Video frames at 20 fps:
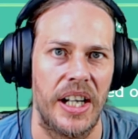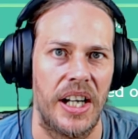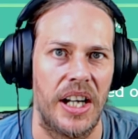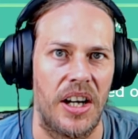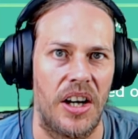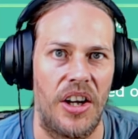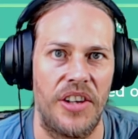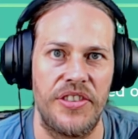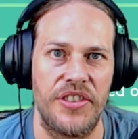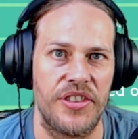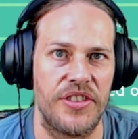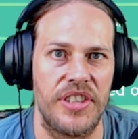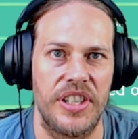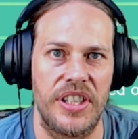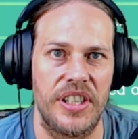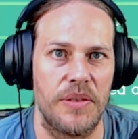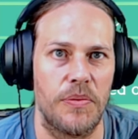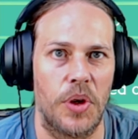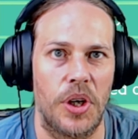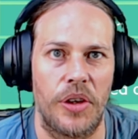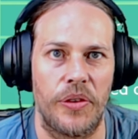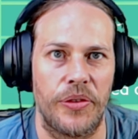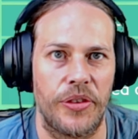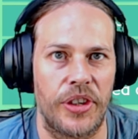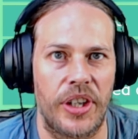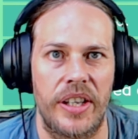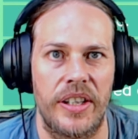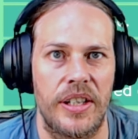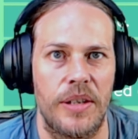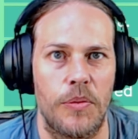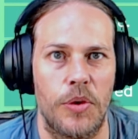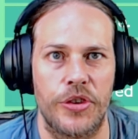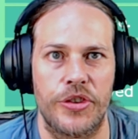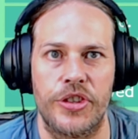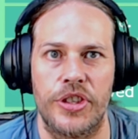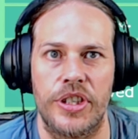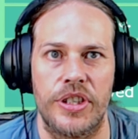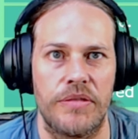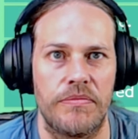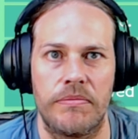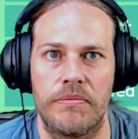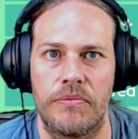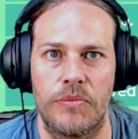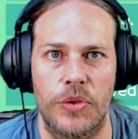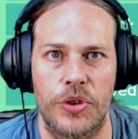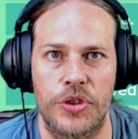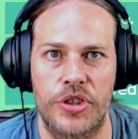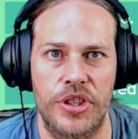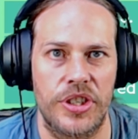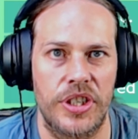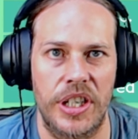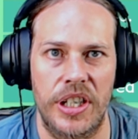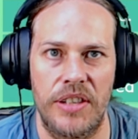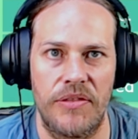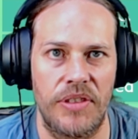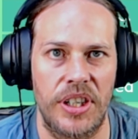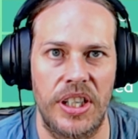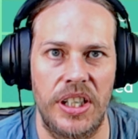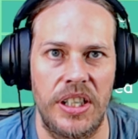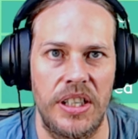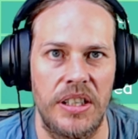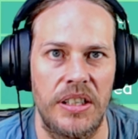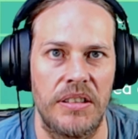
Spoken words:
I just did it while sat there watching TV.